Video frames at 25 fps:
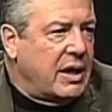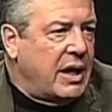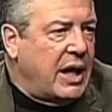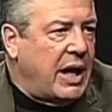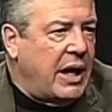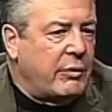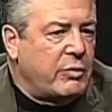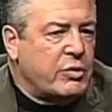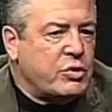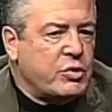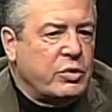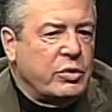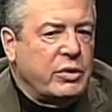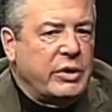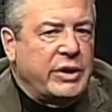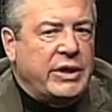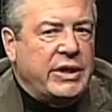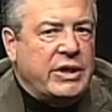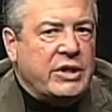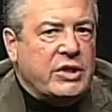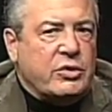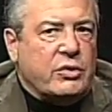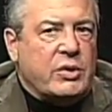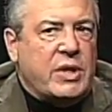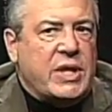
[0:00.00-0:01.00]
I was really
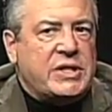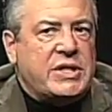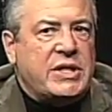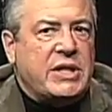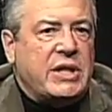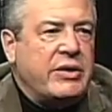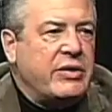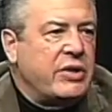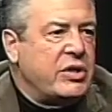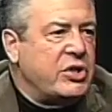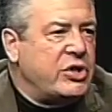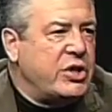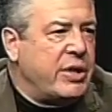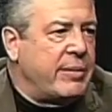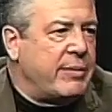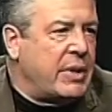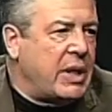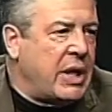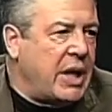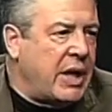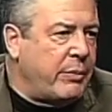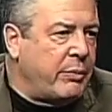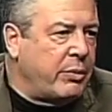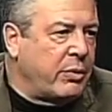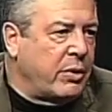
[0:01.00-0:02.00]
interested in the
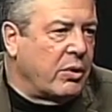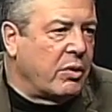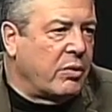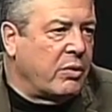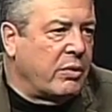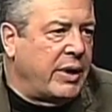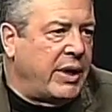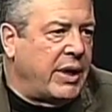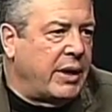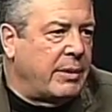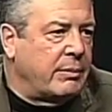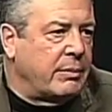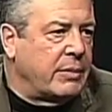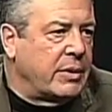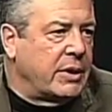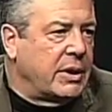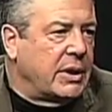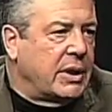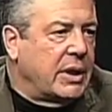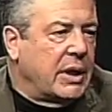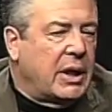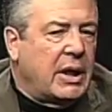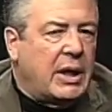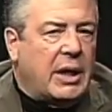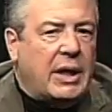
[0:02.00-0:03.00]
Gemini program.
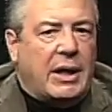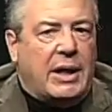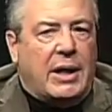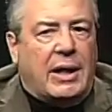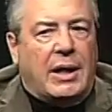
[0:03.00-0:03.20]
Okay.